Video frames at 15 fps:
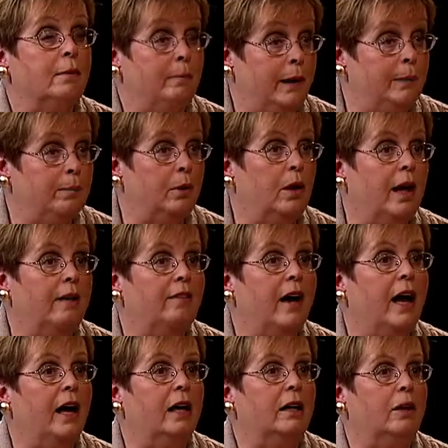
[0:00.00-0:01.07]
people have
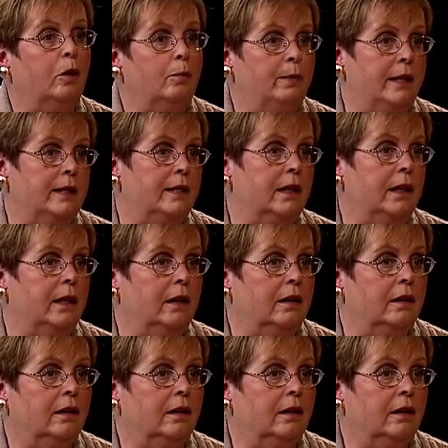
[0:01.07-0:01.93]
had obesity.